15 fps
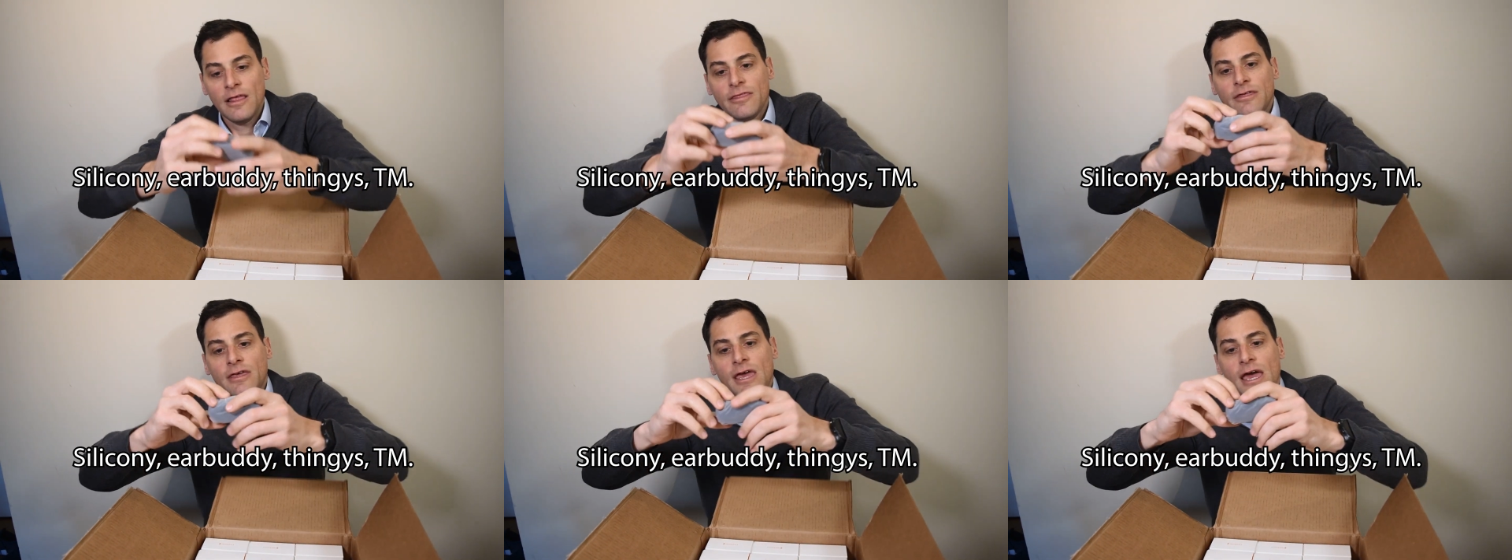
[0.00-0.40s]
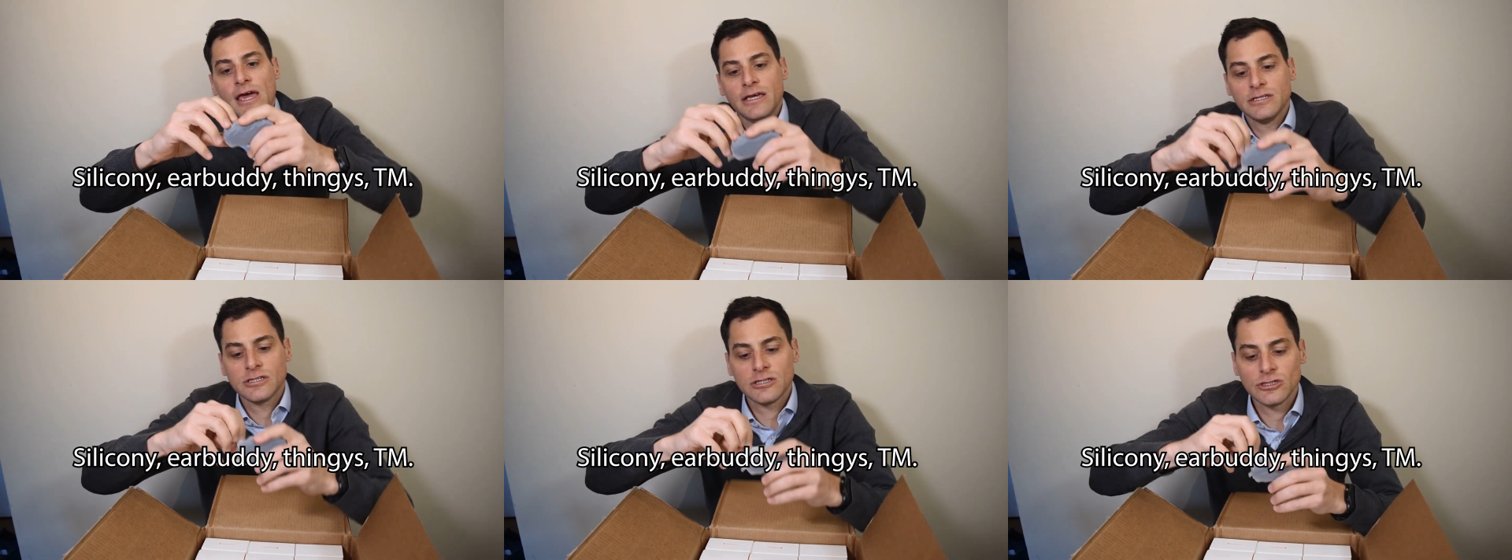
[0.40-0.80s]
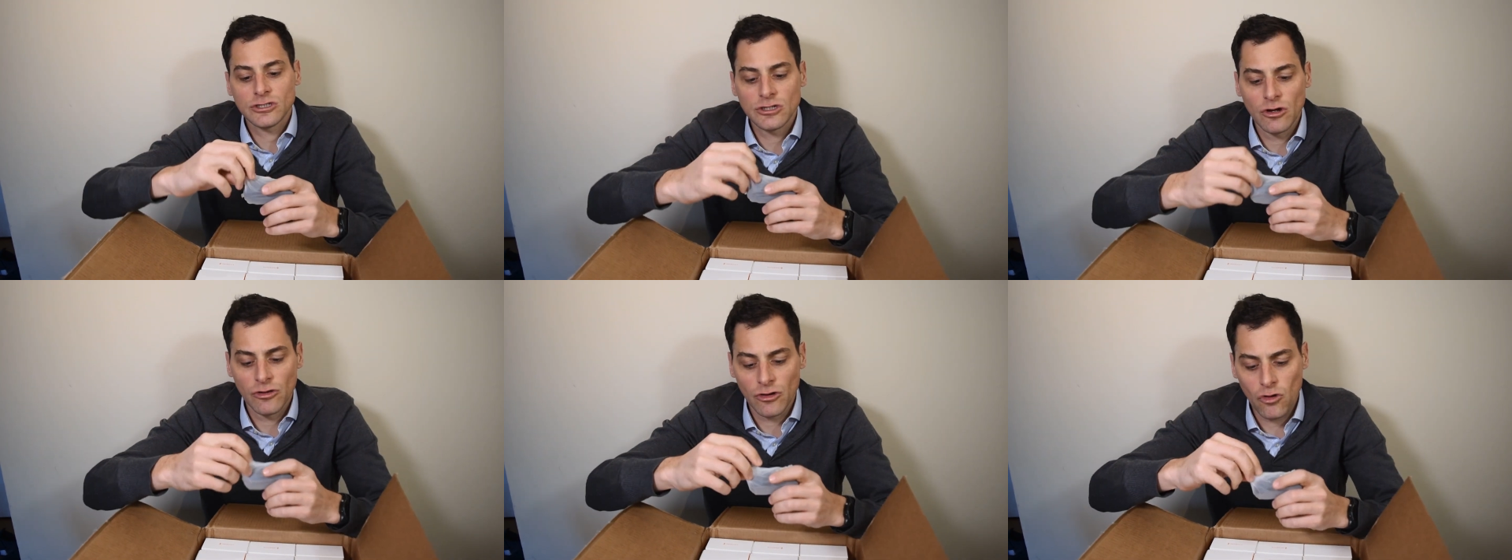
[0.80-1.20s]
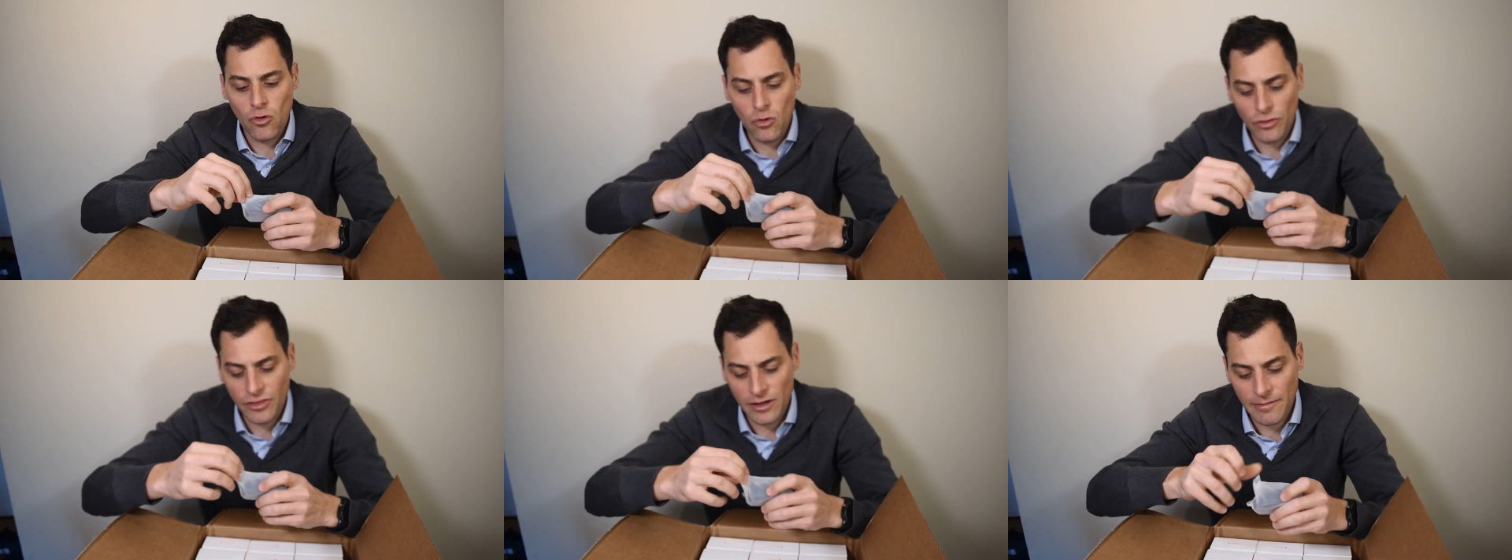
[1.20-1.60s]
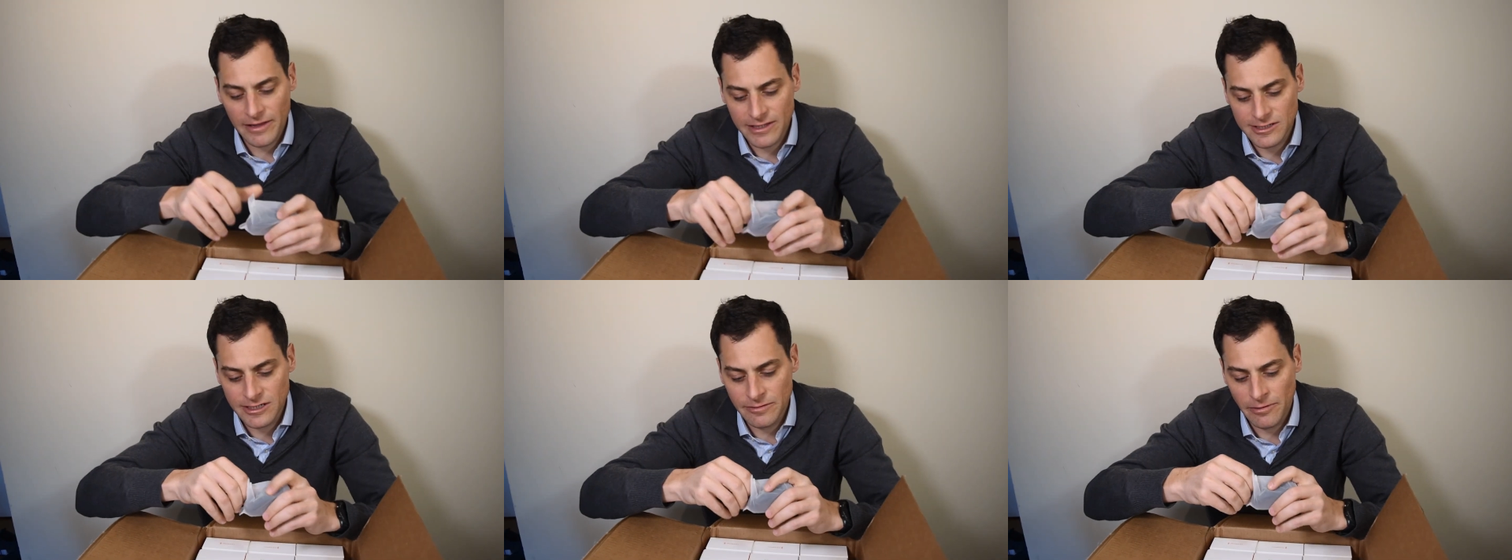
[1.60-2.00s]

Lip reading: The case. So the cool thing about these